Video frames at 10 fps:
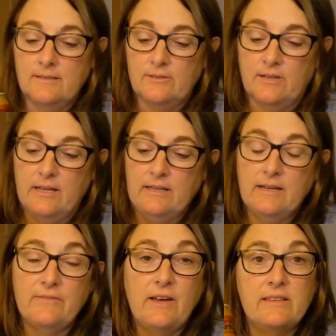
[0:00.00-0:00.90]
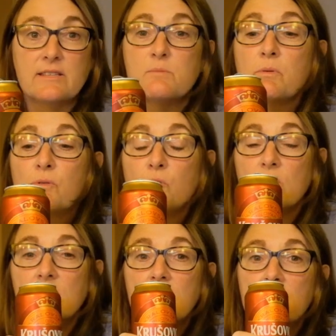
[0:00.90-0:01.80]
Okay, I've had this
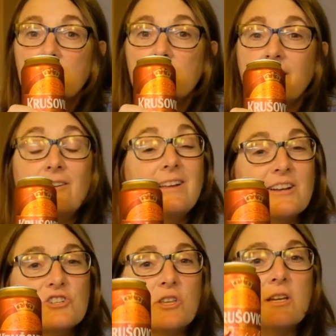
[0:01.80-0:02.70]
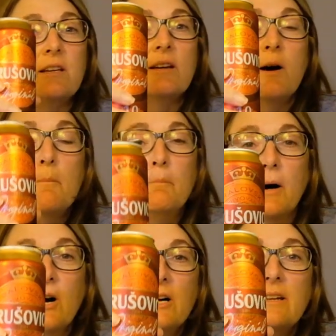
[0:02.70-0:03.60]
before. Garrett actually
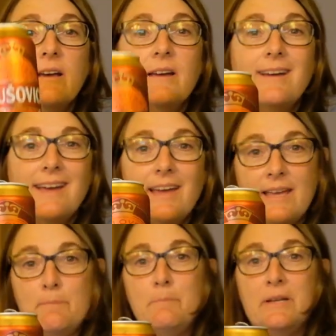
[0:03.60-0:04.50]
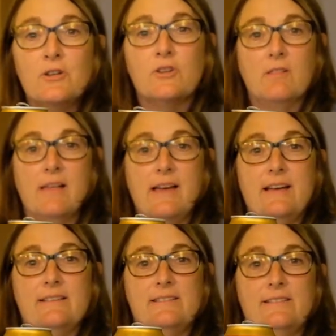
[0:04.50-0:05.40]
bought a beer
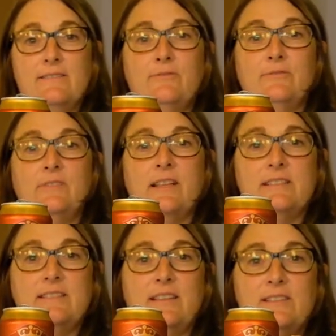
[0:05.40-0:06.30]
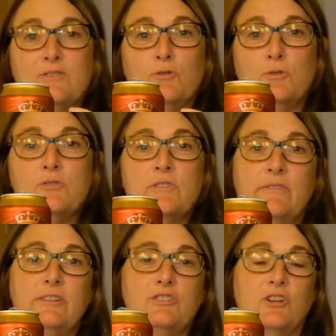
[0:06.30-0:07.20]
glass that says
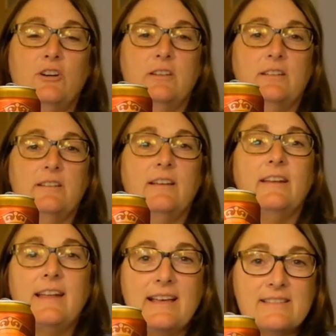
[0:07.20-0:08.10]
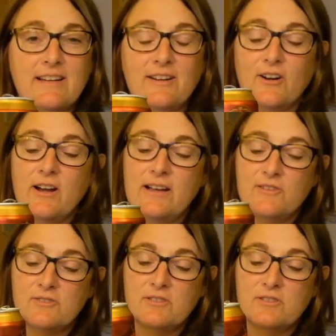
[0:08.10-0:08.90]
Krušovica on it and has it at our house.